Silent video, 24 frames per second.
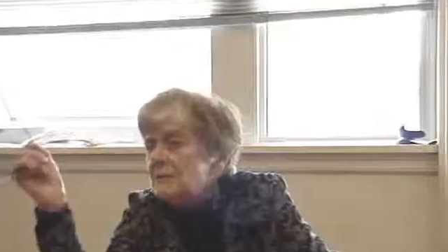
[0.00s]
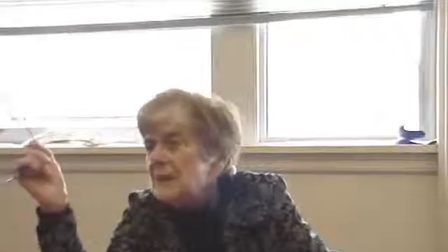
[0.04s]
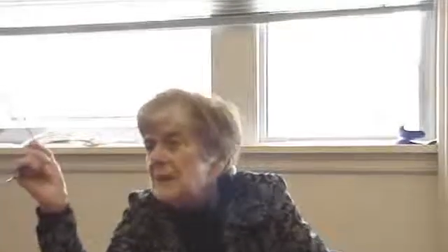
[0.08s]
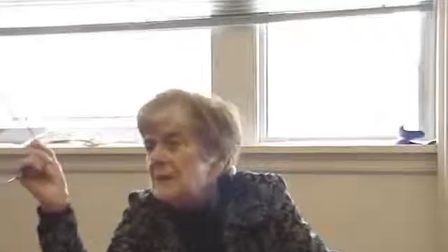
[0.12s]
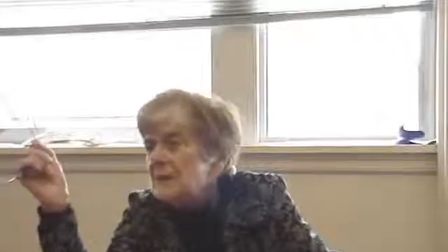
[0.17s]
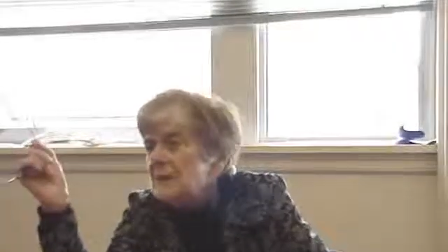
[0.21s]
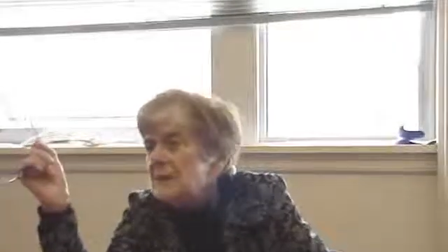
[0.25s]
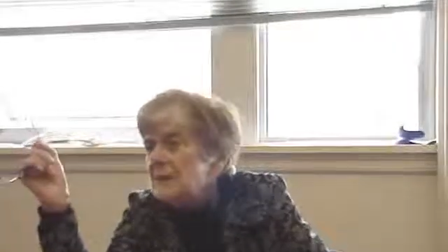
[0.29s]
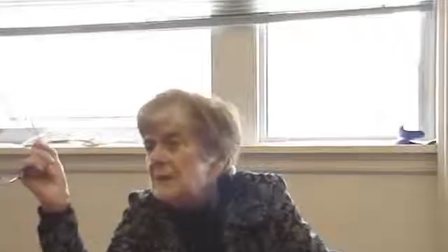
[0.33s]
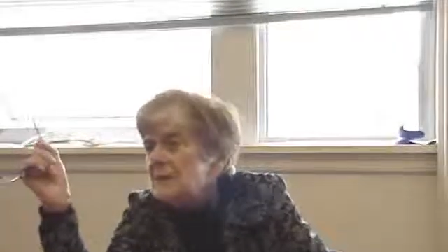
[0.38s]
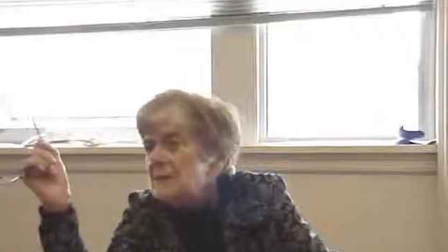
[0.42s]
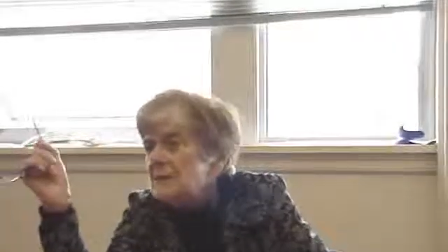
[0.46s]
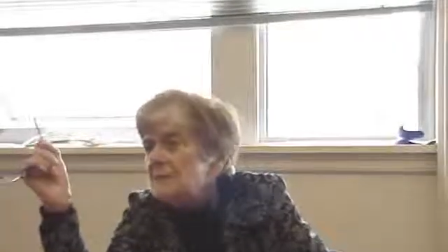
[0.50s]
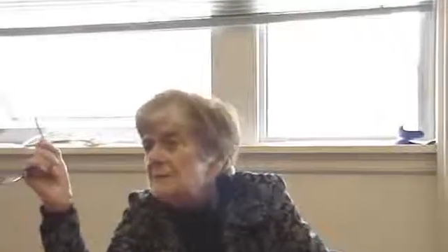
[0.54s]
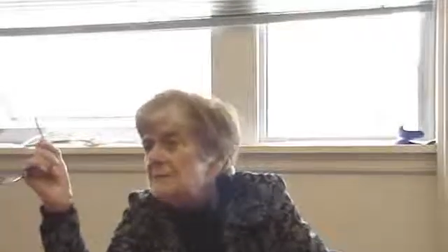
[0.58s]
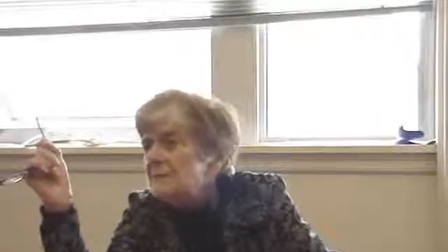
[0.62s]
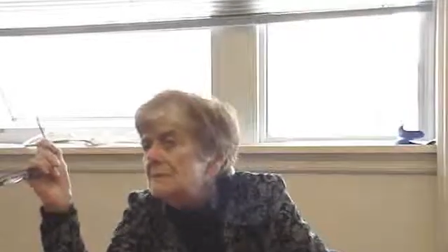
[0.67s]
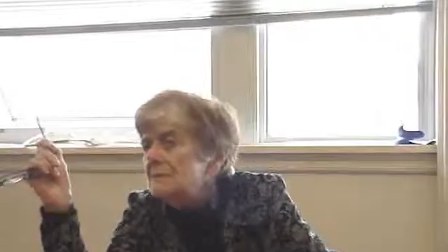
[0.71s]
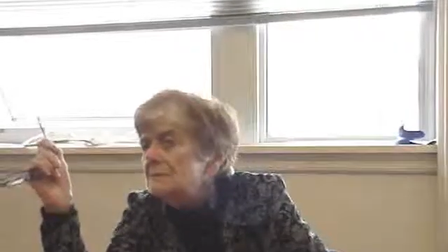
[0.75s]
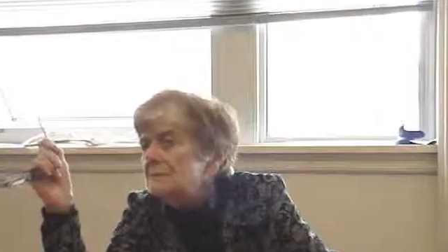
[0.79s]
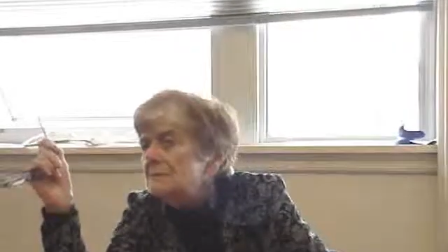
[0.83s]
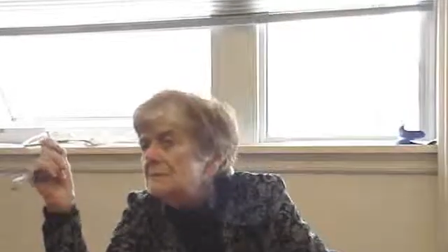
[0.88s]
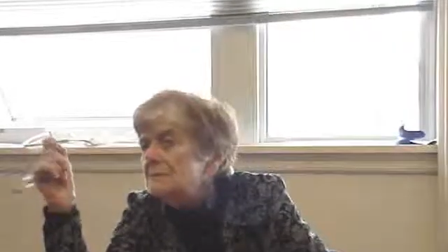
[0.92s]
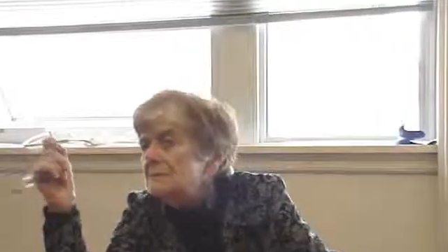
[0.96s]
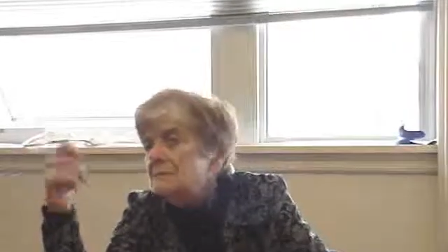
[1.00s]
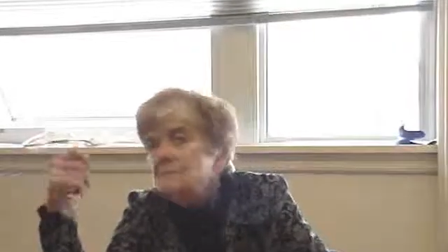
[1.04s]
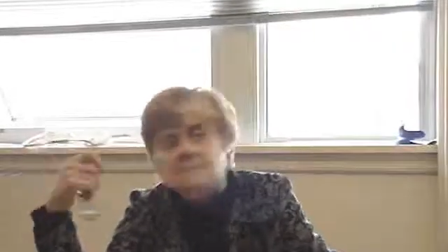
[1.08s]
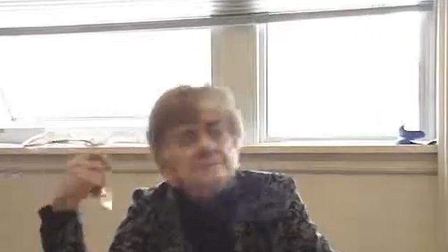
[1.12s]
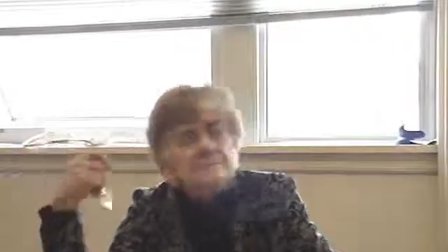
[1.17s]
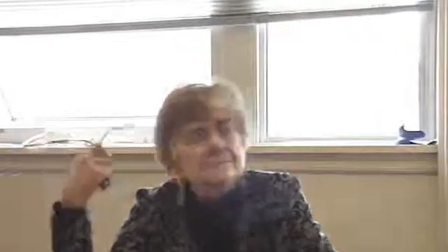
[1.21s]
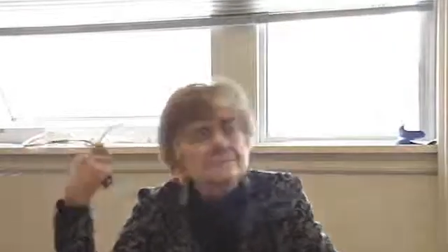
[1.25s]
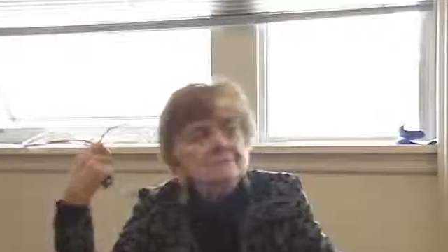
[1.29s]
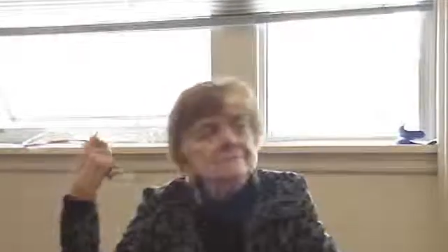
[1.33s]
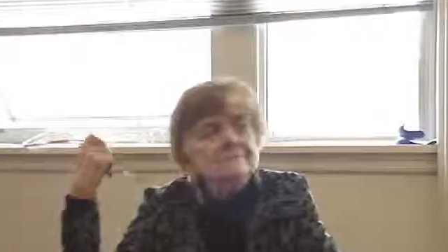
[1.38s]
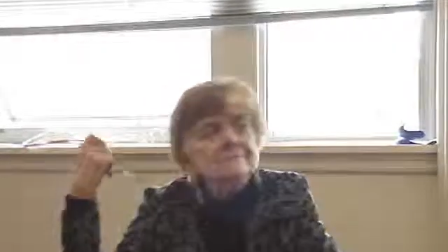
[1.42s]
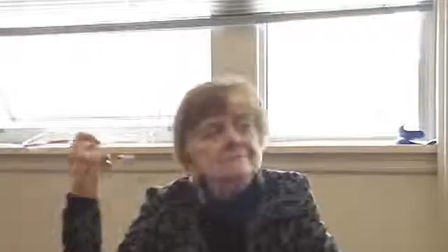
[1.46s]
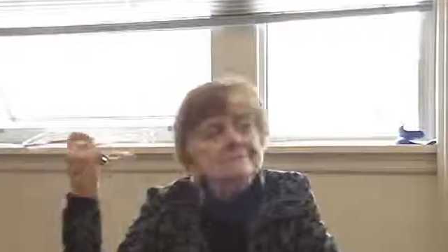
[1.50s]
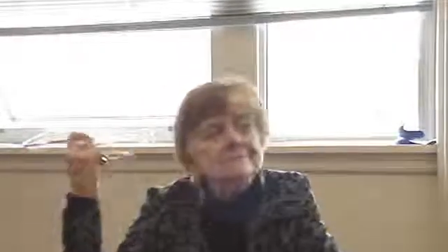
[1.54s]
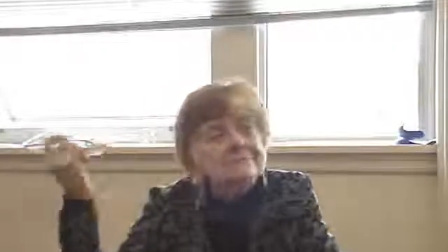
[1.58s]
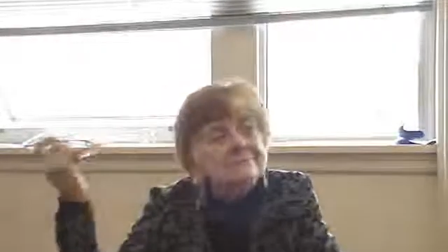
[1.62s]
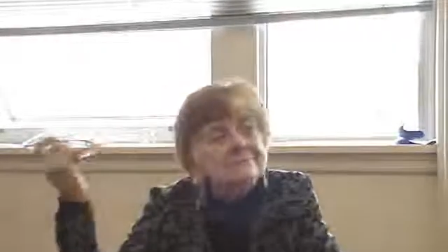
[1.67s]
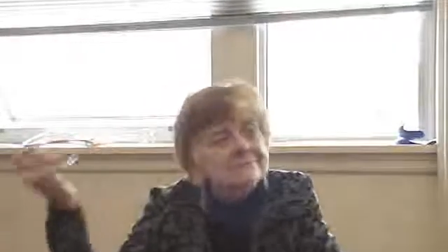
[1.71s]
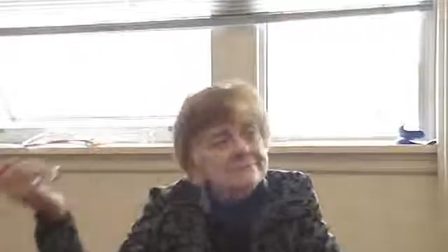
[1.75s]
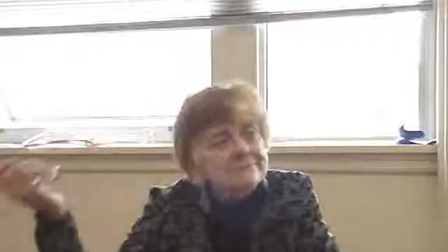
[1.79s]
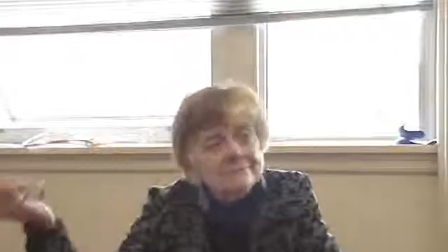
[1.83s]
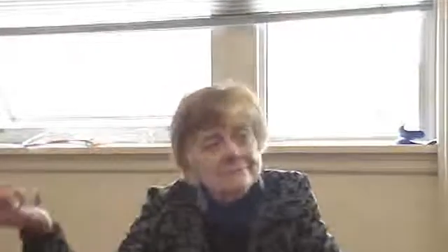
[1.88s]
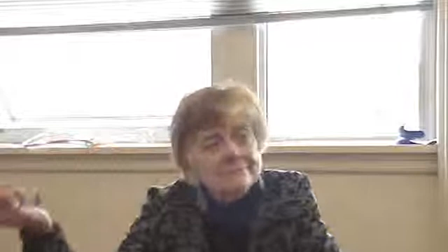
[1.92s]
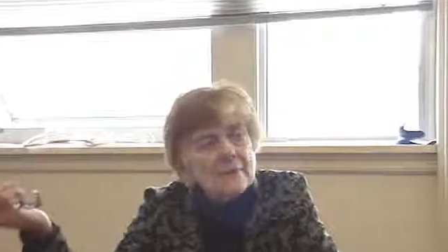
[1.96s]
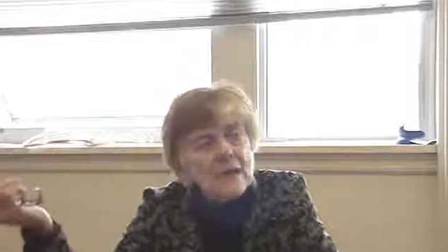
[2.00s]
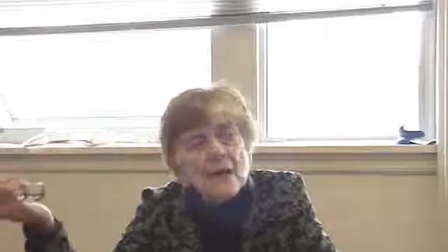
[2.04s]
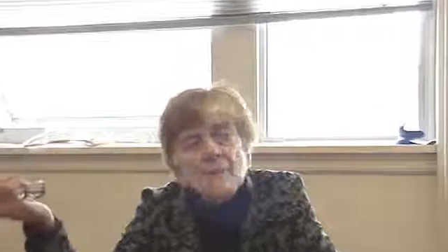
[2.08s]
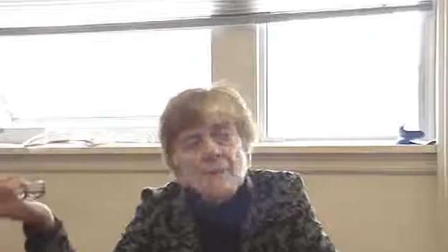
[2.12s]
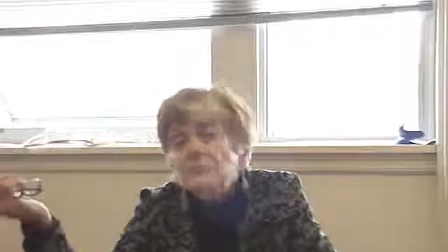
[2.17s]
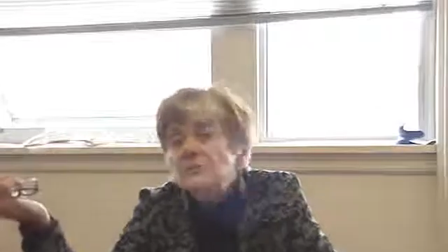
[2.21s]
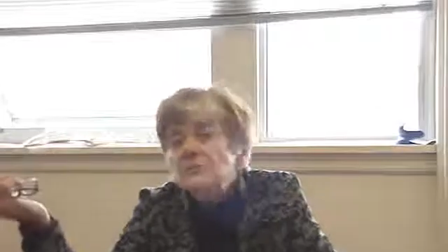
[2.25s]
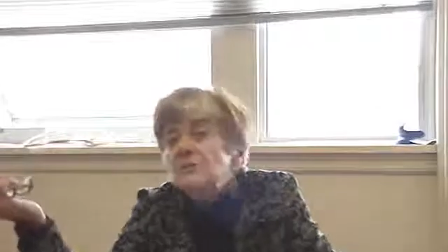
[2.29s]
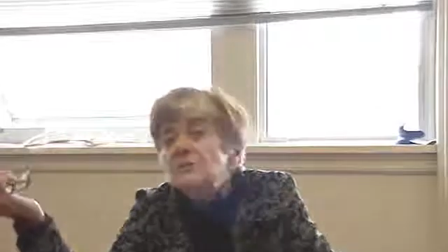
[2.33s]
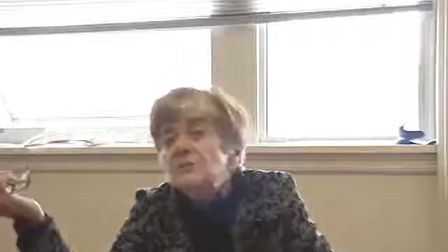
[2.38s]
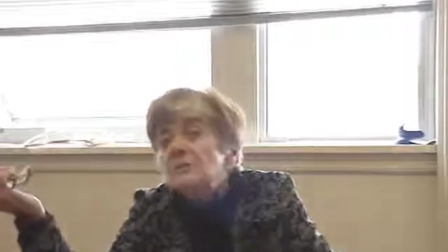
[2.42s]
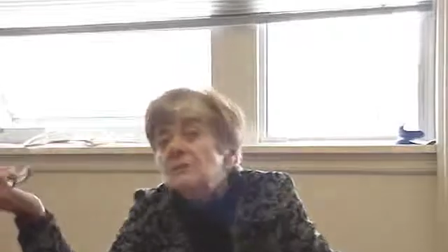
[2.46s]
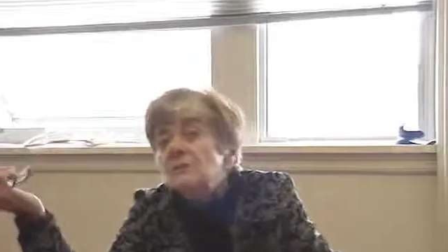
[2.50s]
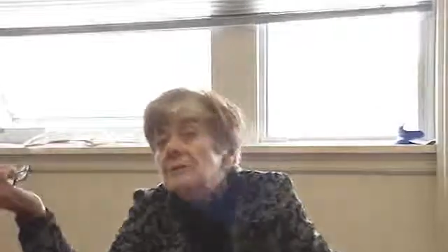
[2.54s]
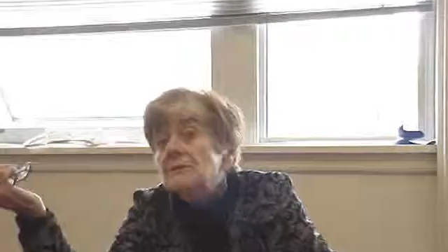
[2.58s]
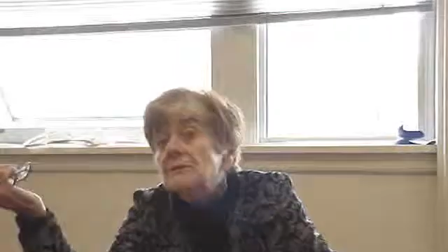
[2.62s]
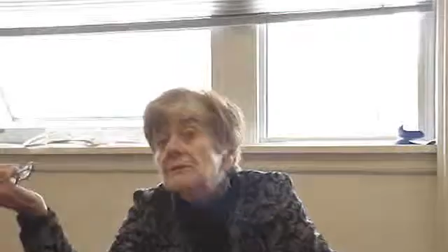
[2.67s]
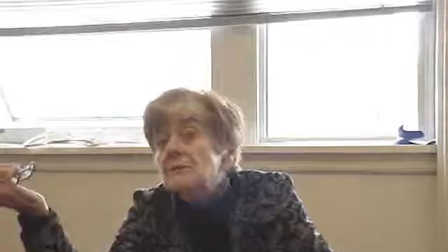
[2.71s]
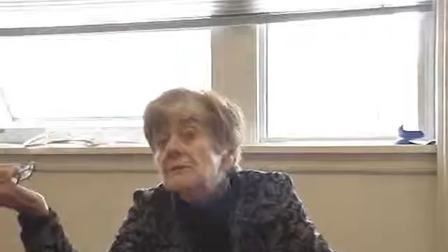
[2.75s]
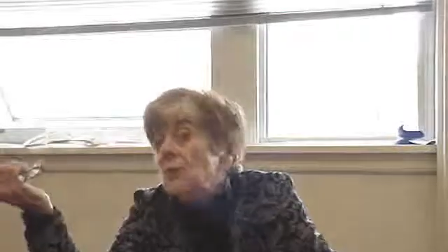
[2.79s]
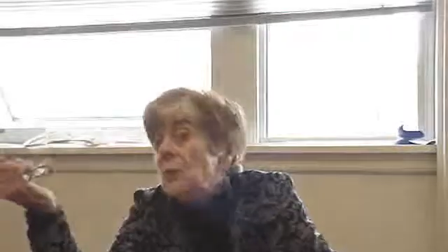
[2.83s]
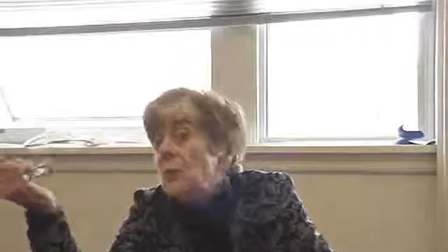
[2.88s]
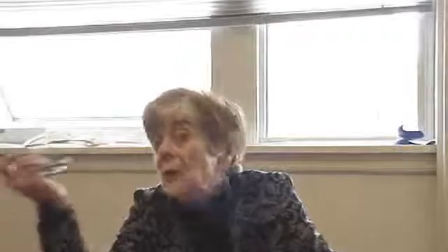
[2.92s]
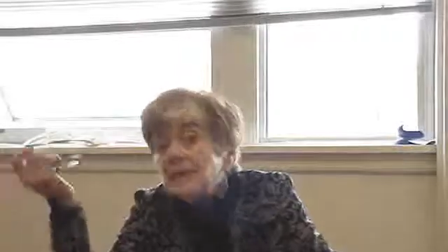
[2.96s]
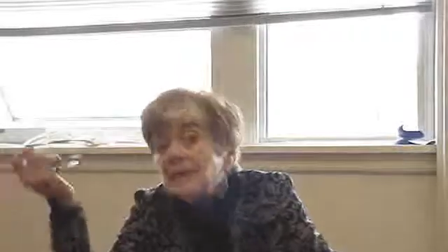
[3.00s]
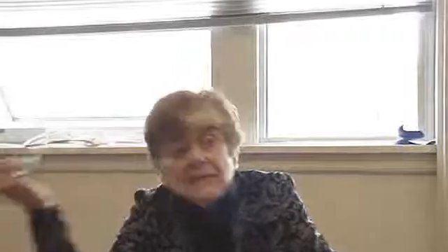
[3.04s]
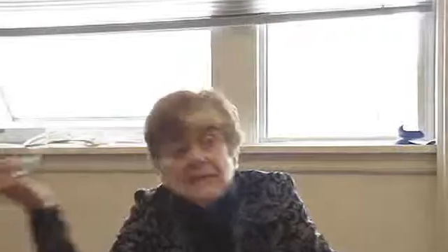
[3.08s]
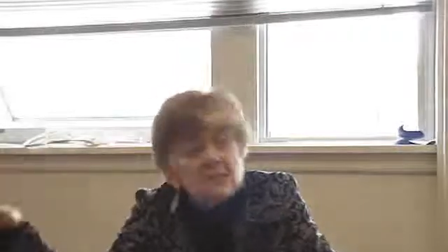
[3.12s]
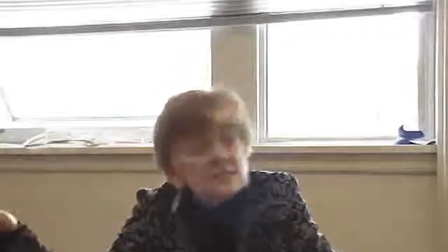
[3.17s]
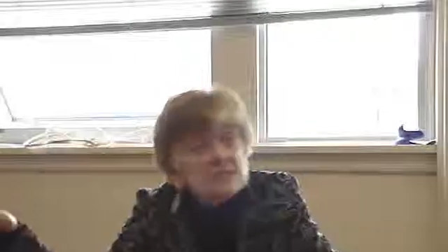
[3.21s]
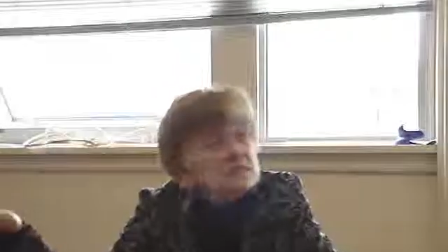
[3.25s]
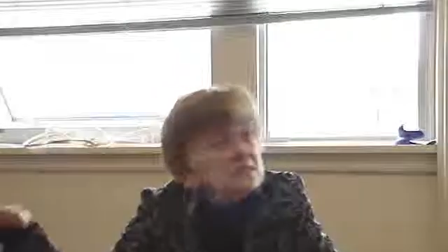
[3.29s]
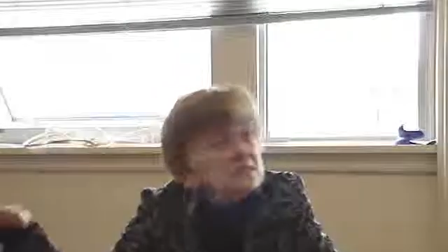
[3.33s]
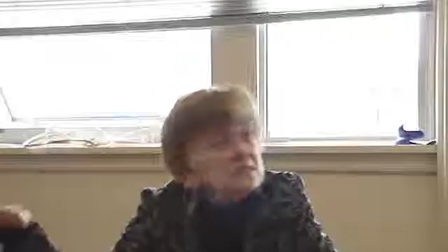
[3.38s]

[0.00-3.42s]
that comes quickly